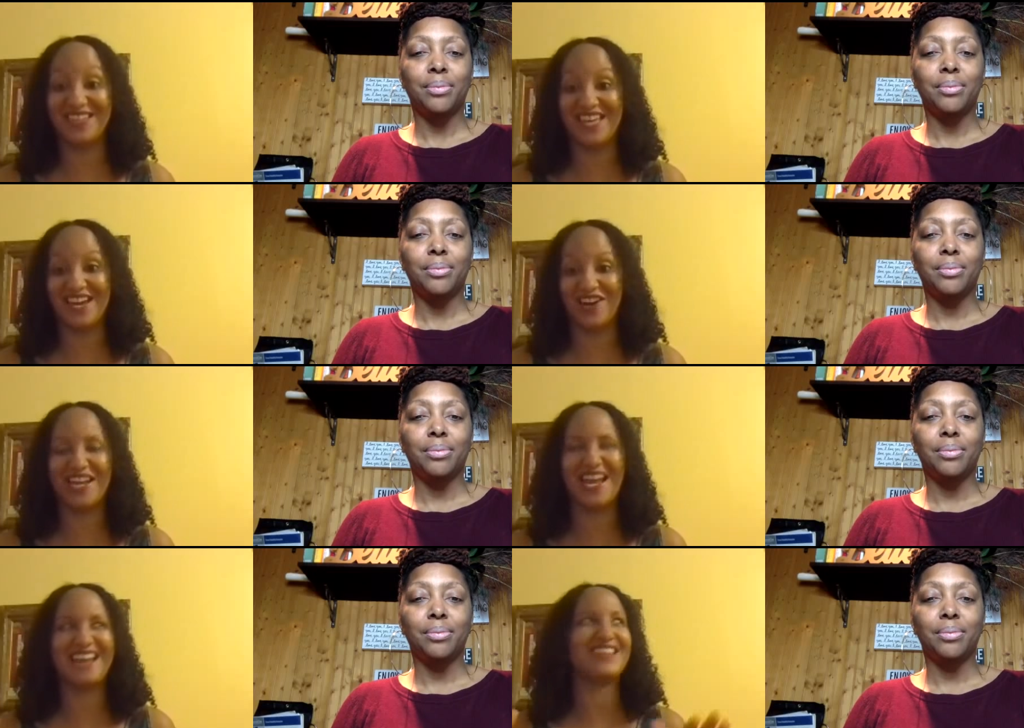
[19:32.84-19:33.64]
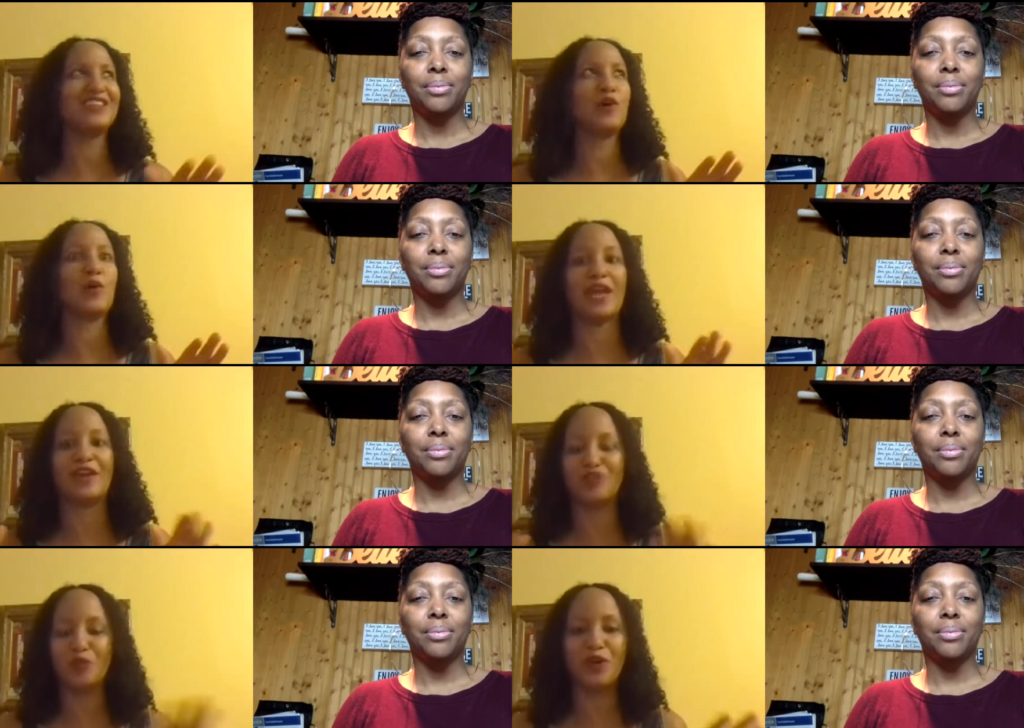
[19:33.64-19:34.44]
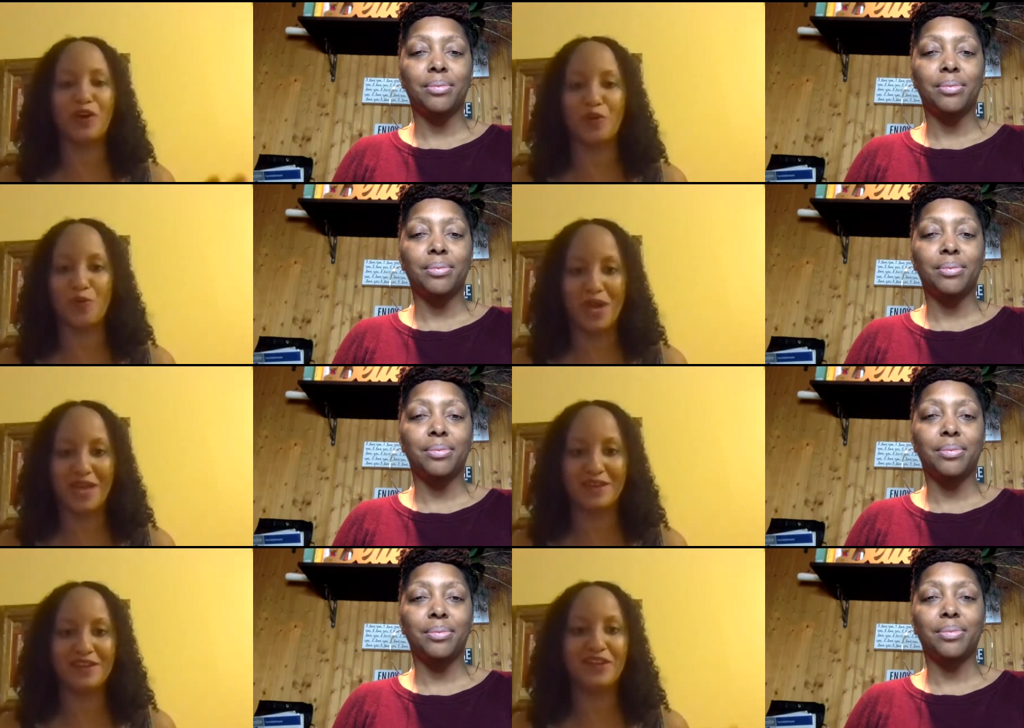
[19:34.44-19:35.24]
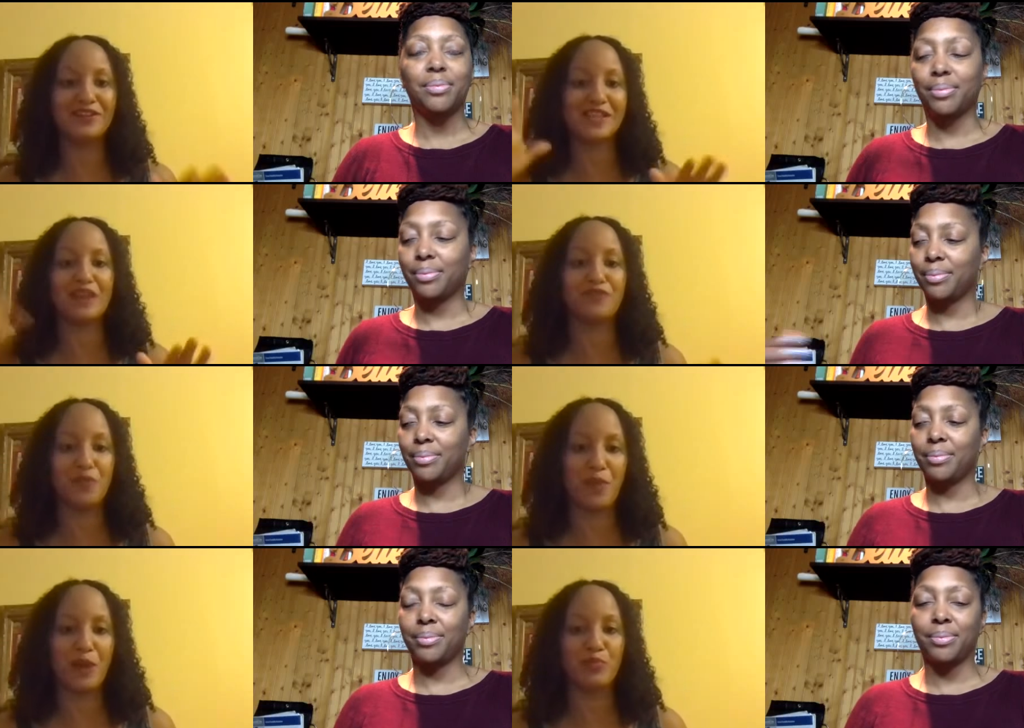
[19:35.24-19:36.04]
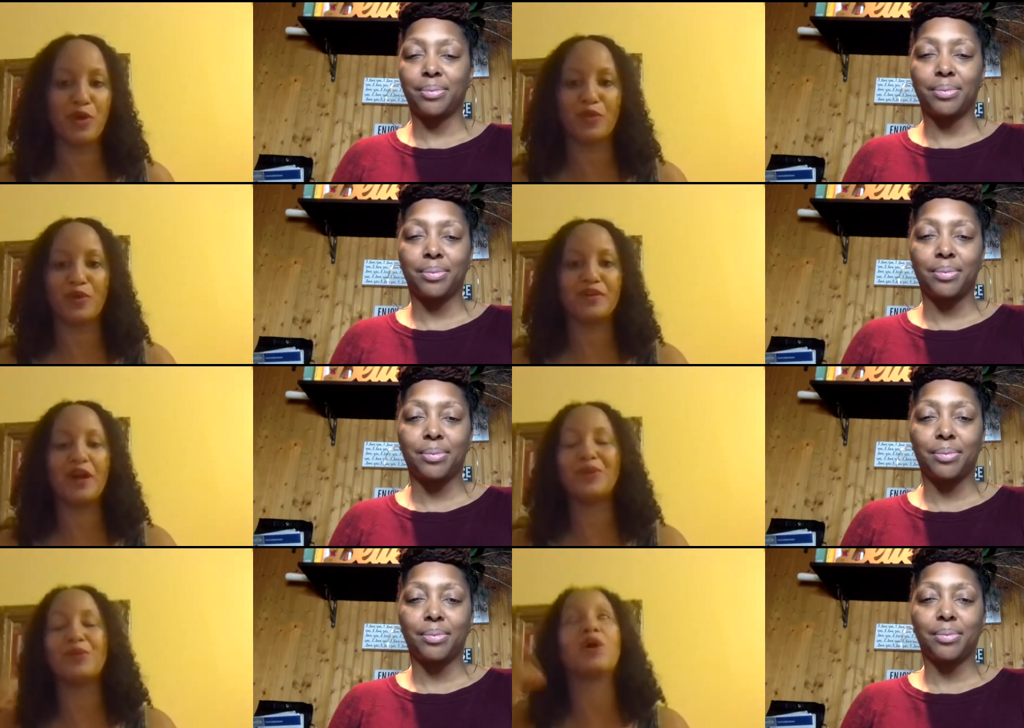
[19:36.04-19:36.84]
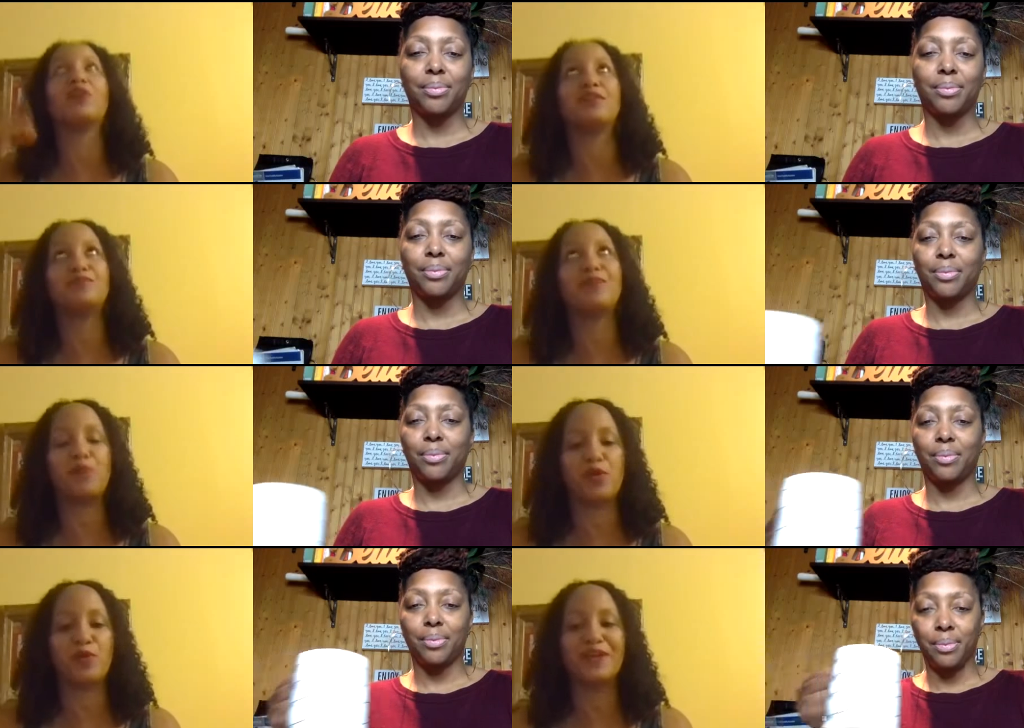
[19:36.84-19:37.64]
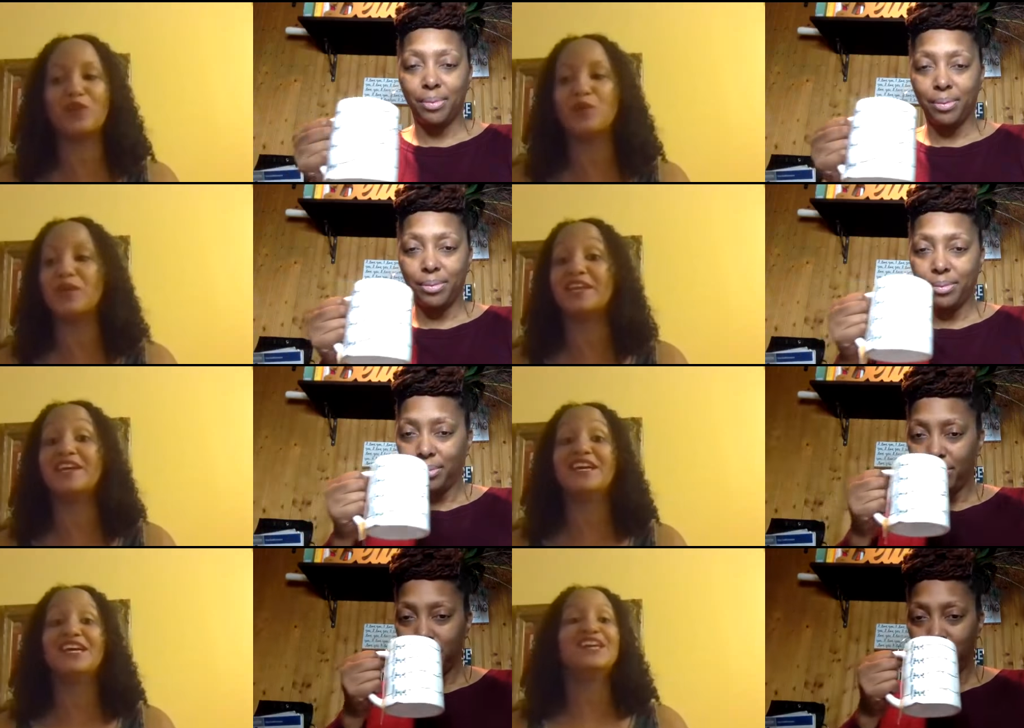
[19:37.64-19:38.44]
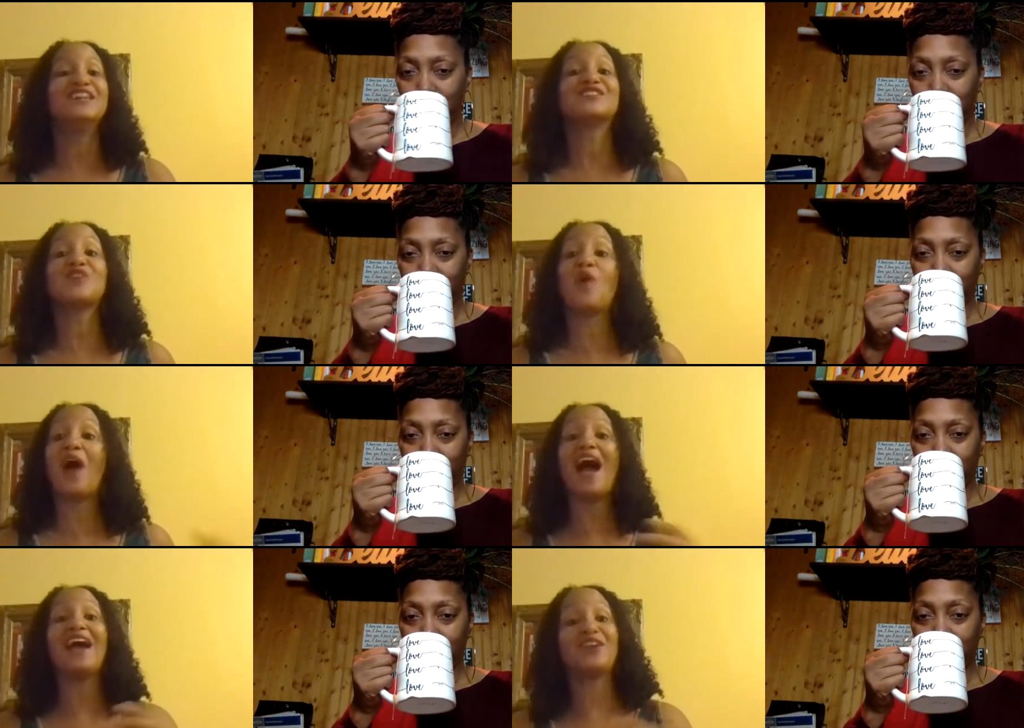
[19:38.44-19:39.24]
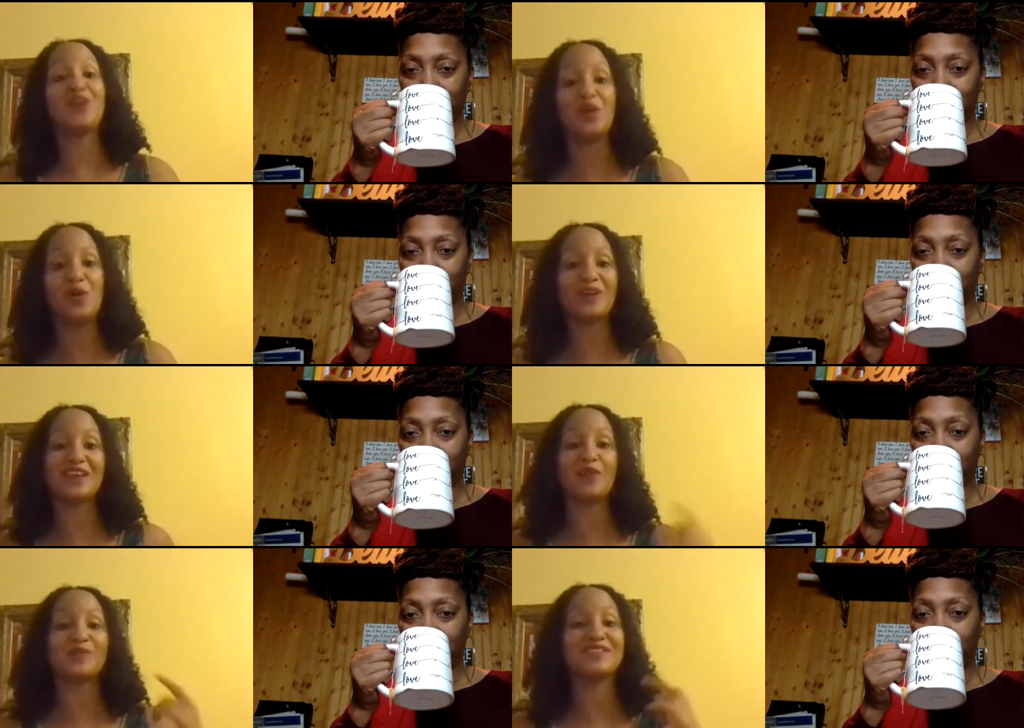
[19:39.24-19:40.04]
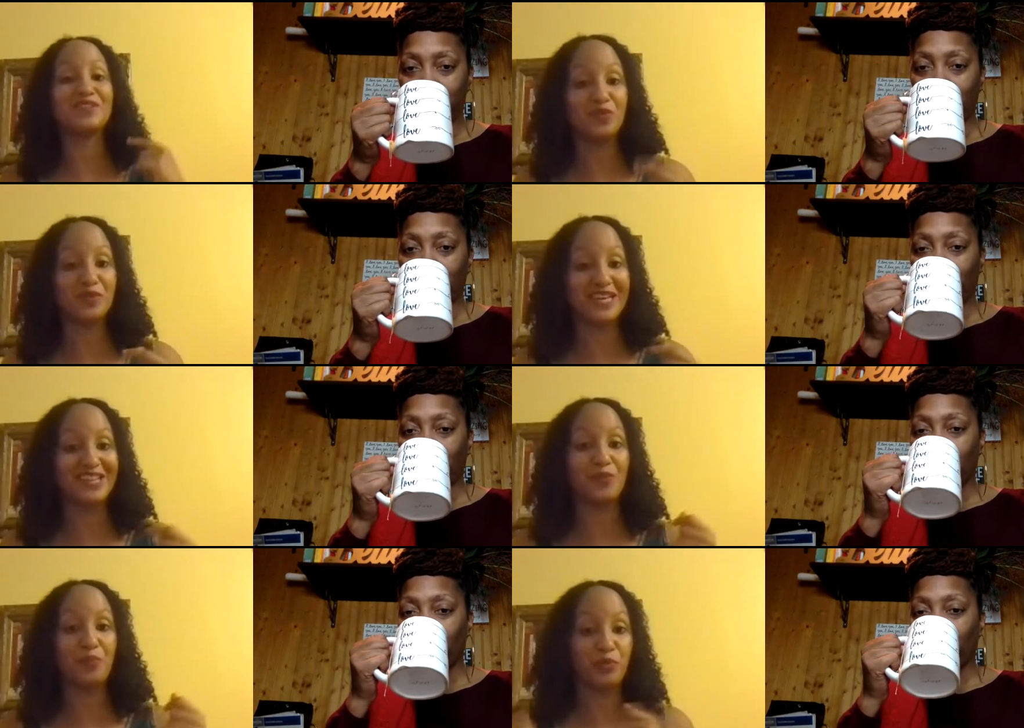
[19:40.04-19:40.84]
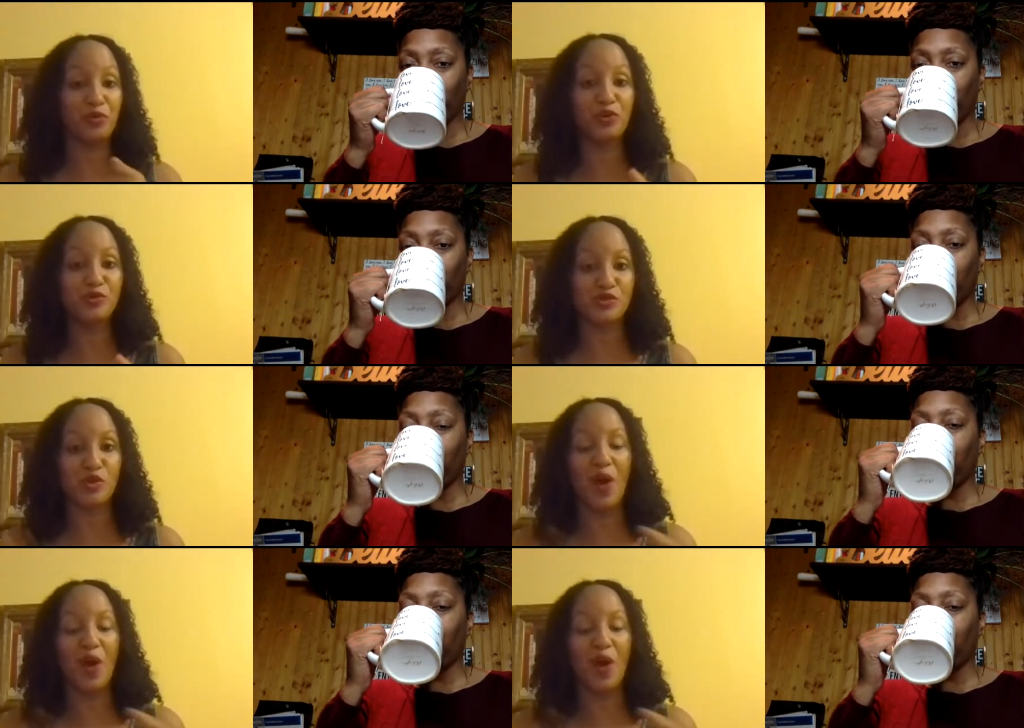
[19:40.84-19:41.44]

Speaker 1: there. And I think there were like three other men aside from my brother. I mean, well, my brother included. So I go because I was in the in the pool. So